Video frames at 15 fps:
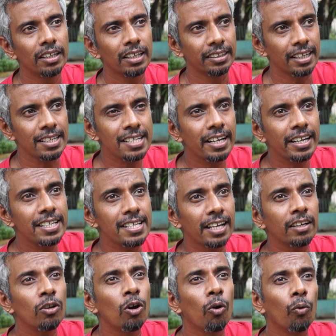There is a
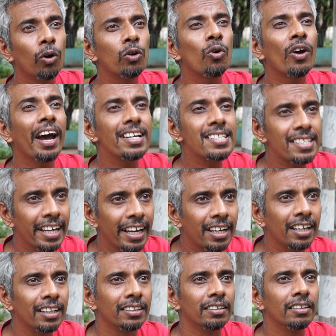reason one who has
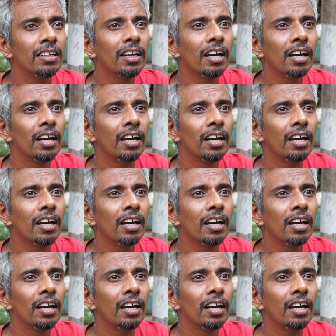taken